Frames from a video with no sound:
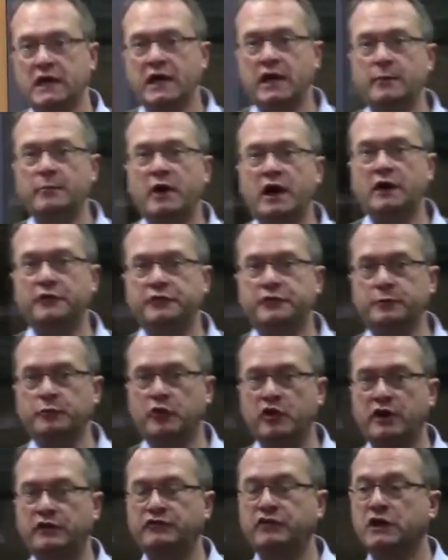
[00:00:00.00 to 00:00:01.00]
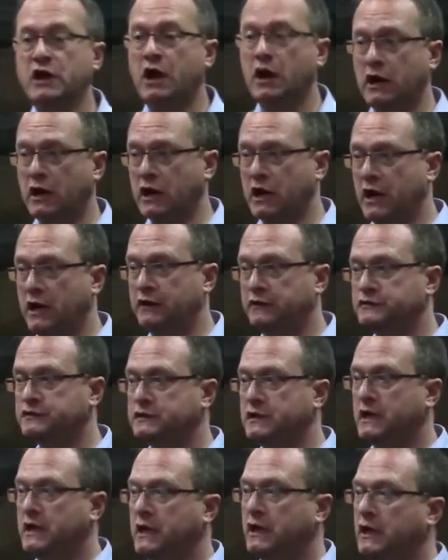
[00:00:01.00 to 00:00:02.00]
about the Moravian Archives.
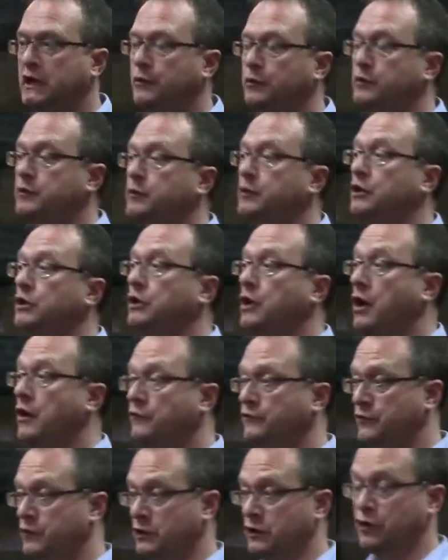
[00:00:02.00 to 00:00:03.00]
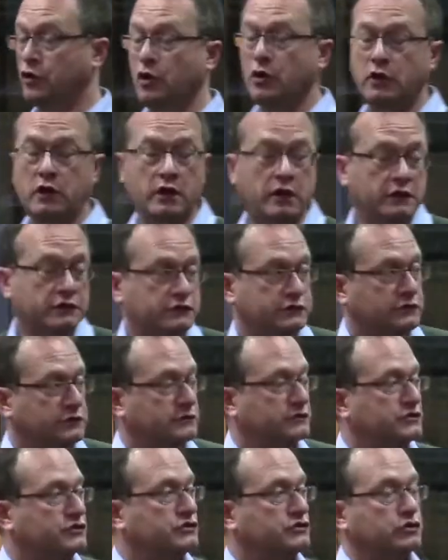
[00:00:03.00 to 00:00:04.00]
Uh, we will offer uh,
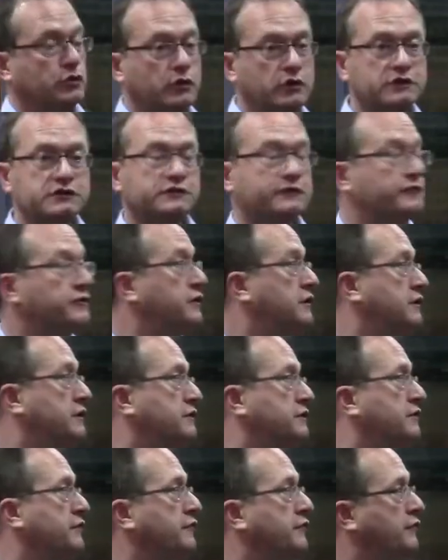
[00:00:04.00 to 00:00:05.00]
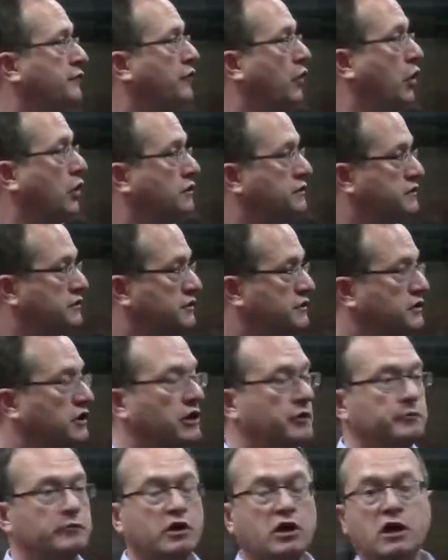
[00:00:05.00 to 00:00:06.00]
tours of the vault.
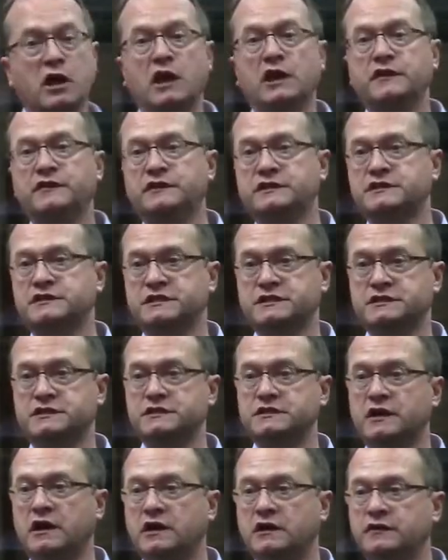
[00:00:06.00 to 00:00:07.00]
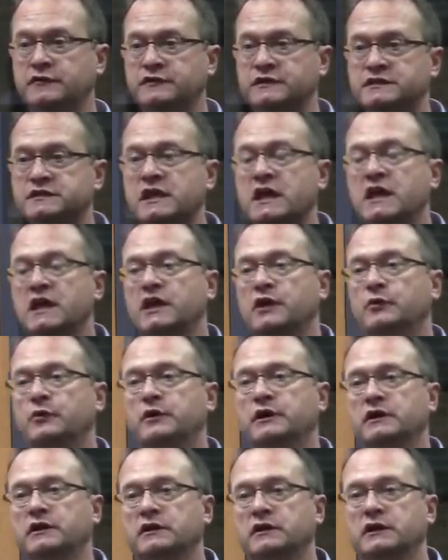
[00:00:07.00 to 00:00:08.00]
Tom McCullough, the assistant archivist,
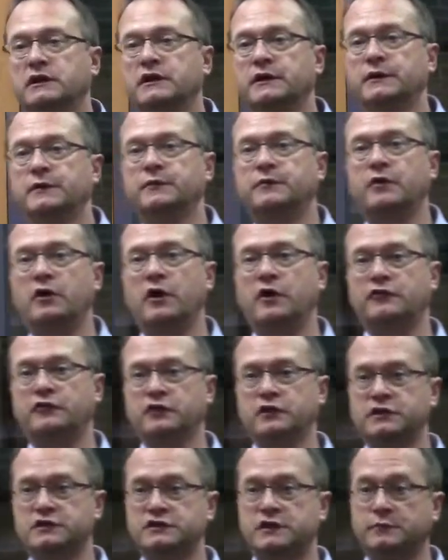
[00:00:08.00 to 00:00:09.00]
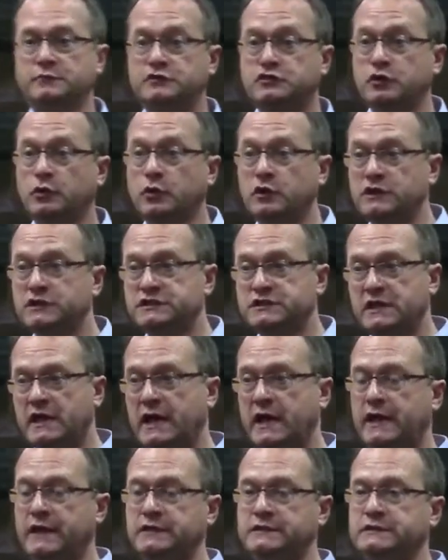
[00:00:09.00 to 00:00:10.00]
will uh, offer some tours
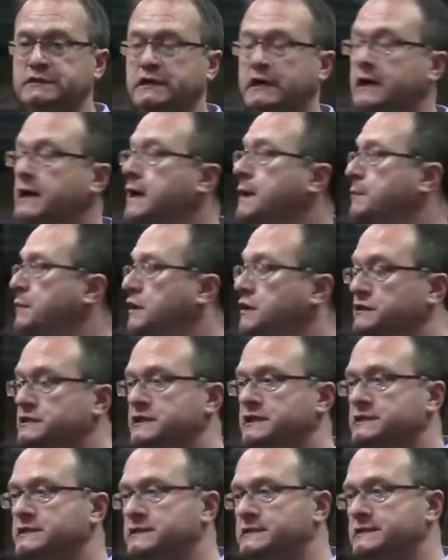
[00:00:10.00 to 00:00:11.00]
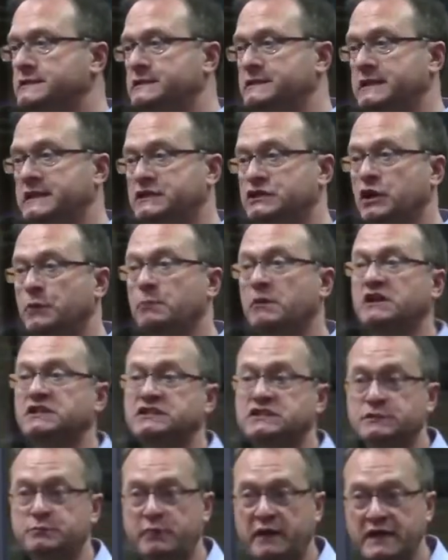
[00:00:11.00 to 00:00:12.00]
and uh, because it's there's not much
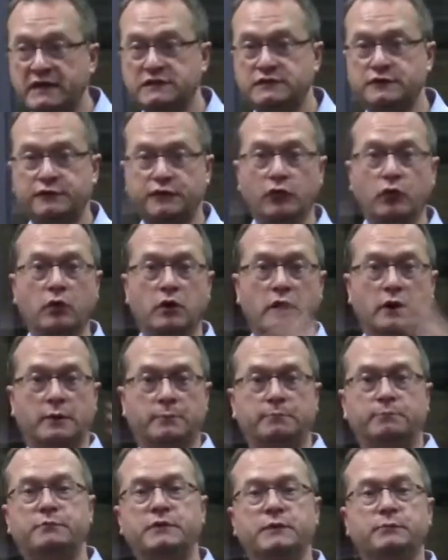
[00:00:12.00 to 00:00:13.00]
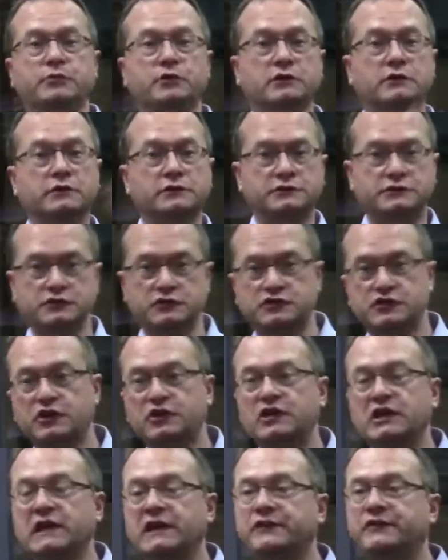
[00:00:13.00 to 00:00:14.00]
space for people to
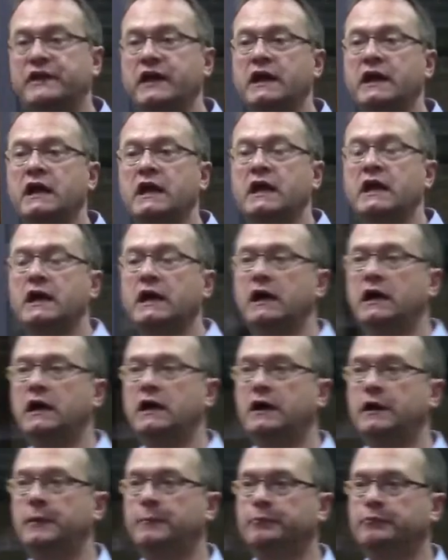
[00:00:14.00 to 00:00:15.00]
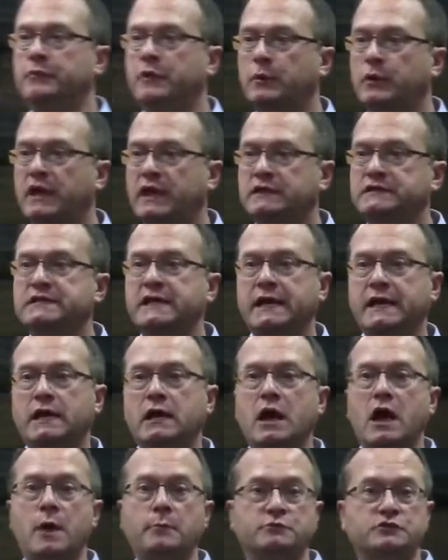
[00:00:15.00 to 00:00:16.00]
circulate there um, we can take
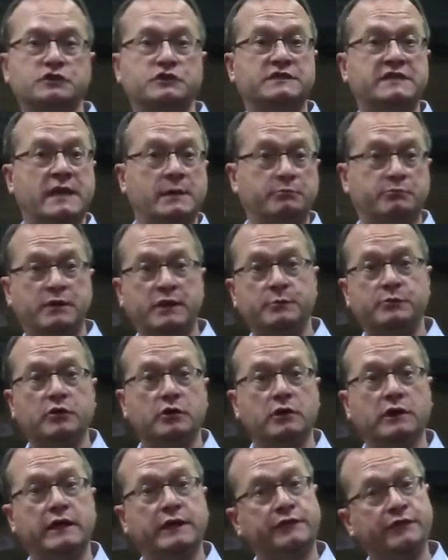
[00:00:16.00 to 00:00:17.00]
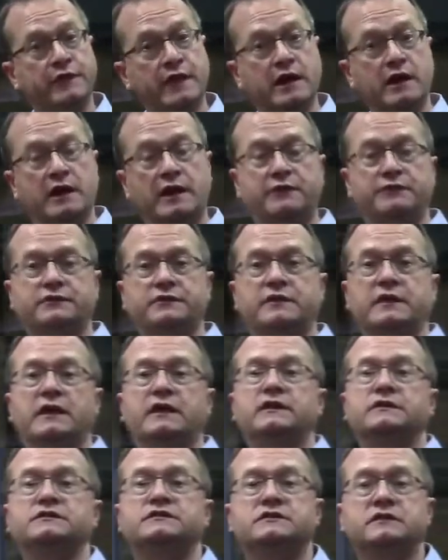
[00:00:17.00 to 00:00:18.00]
up to 10 people in there at,
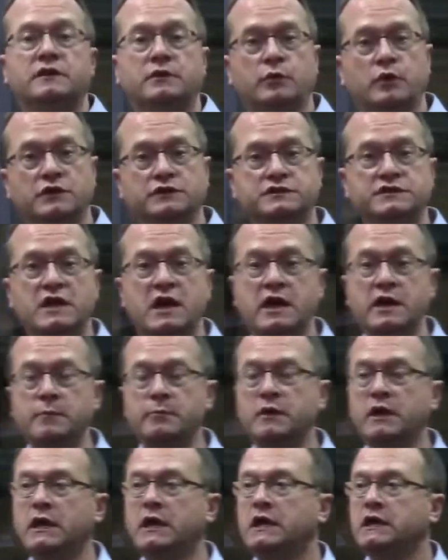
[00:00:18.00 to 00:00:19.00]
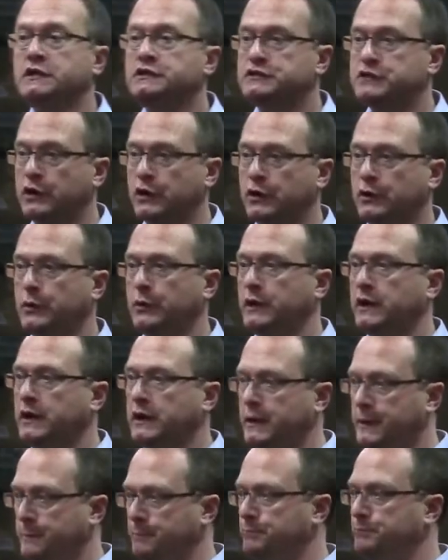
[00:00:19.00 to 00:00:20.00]
at uh, one time so
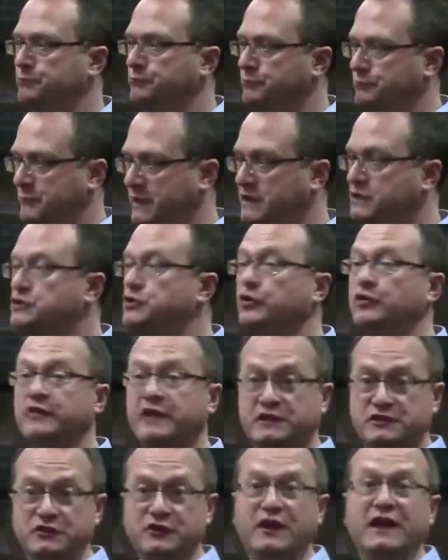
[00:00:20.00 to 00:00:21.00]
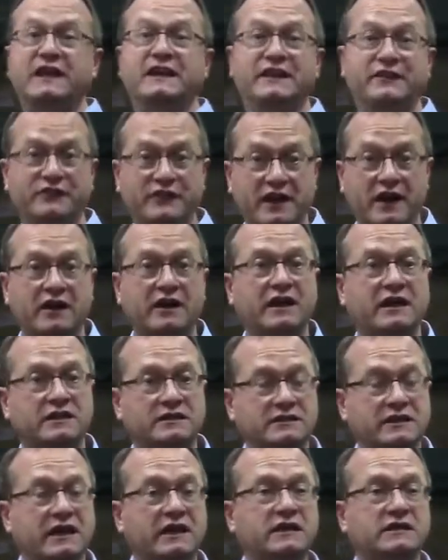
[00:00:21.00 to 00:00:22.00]
um, make sure that you get in there
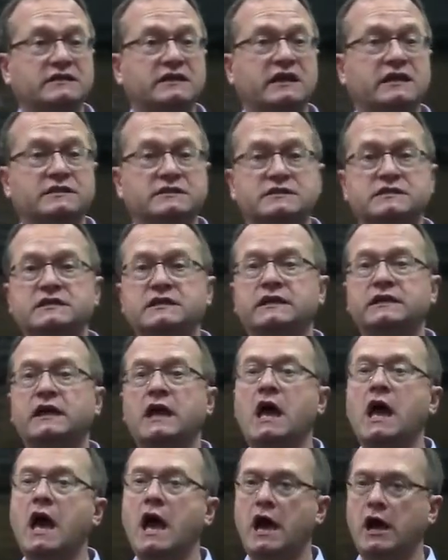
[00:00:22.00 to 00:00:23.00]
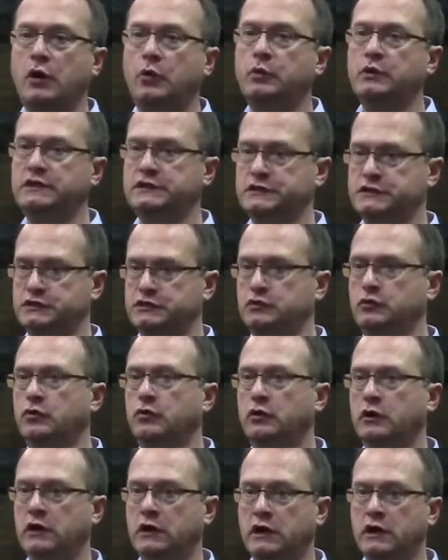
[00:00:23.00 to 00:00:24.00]
and, and, and see how we
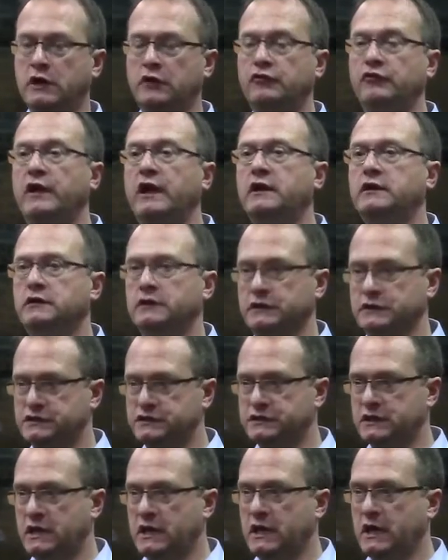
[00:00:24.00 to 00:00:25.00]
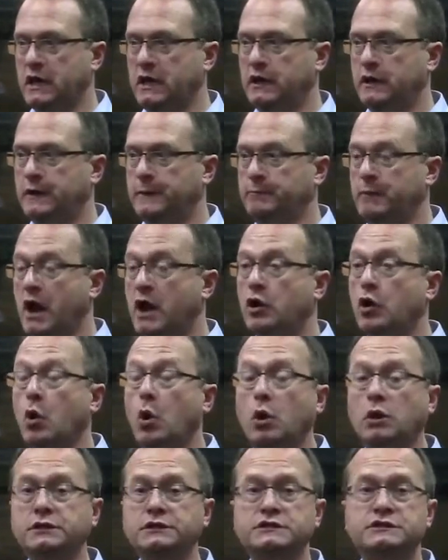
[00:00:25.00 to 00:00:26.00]
store records um, our
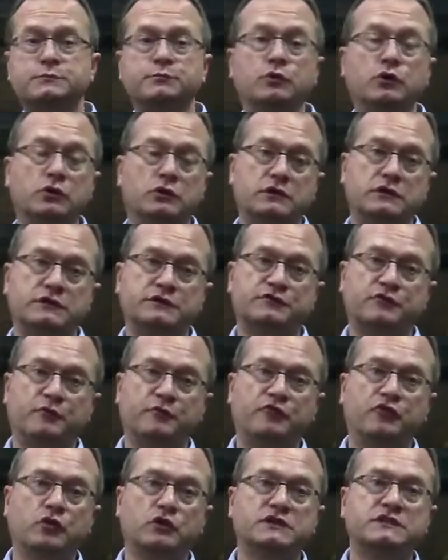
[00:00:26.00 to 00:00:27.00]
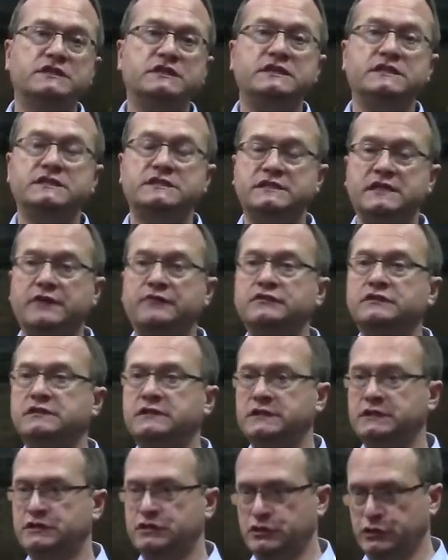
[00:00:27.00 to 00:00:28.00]
oldest book is from
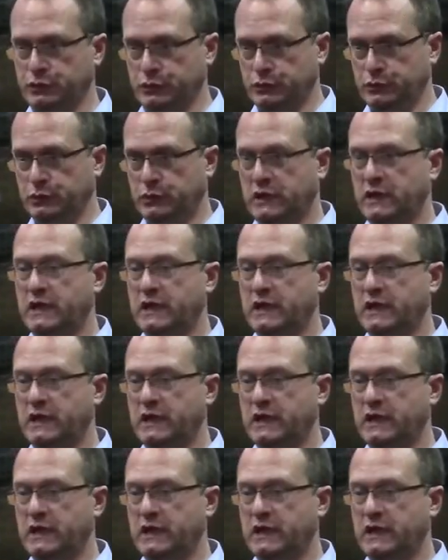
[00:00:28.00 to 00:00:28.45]
1472